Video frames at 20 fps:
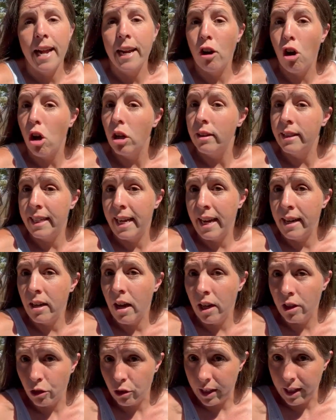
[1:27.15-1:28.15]
called the
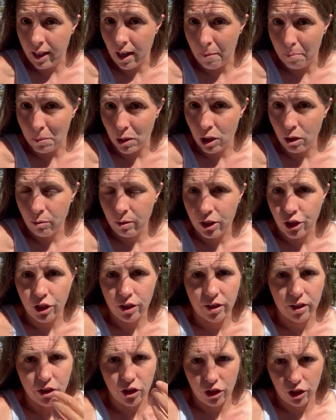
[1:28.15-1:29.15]
800 number, which
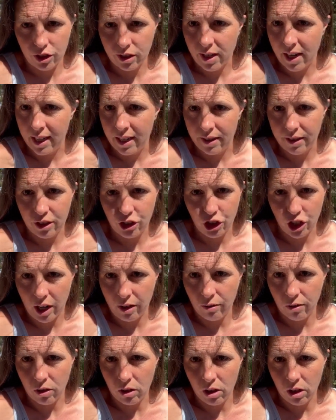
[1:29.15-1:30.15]
is just kind of the
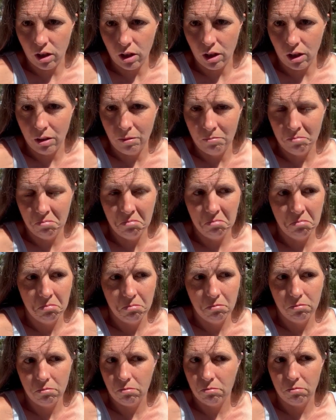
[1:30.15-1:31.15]
general
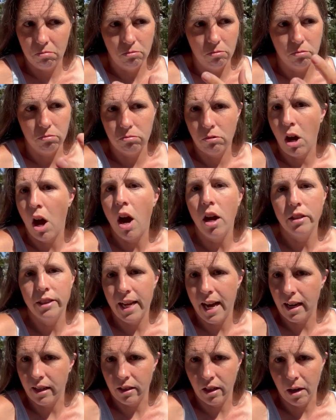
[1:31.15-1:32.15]

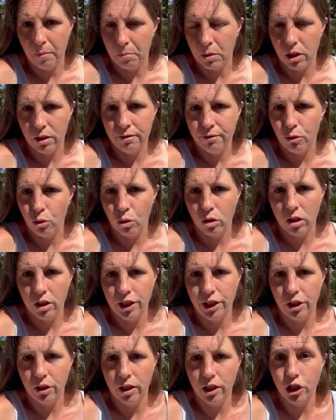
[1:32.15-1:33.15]
contact number for
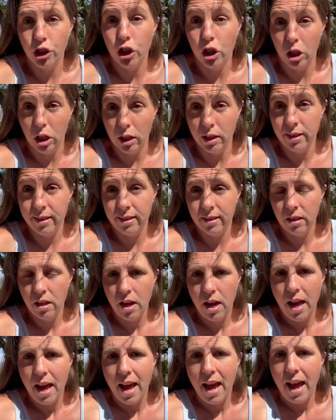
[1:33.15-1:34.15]
your insurance.
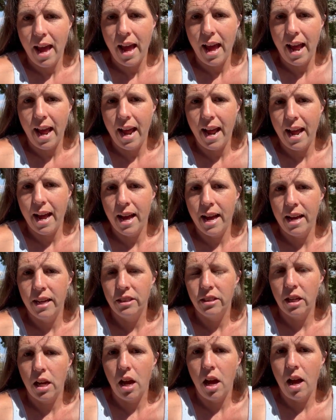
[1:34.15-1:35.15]

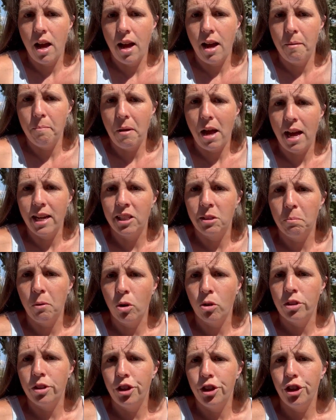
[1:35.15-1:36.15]
And um, I
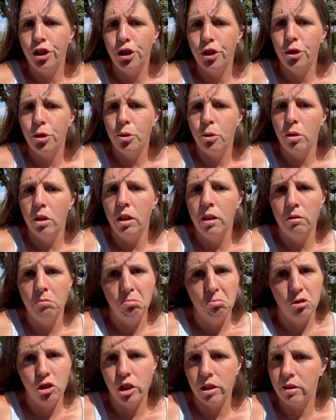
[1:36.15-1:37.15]
spoke to
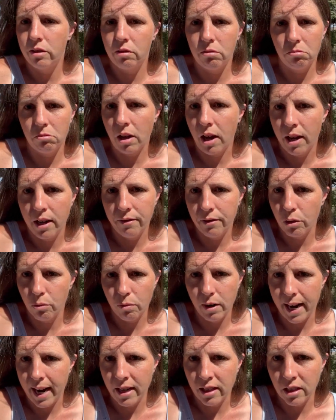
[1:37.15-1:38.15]
just kind of a
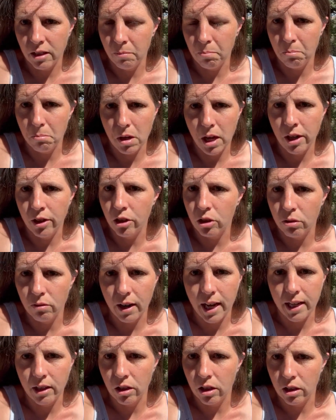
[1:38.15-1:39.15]
random
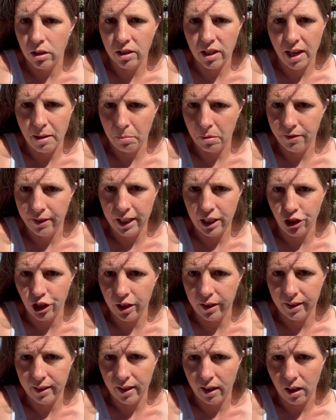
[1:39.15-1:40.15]
underwriter type of
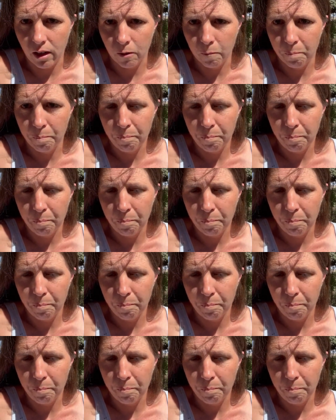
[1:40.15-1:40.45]
agent there.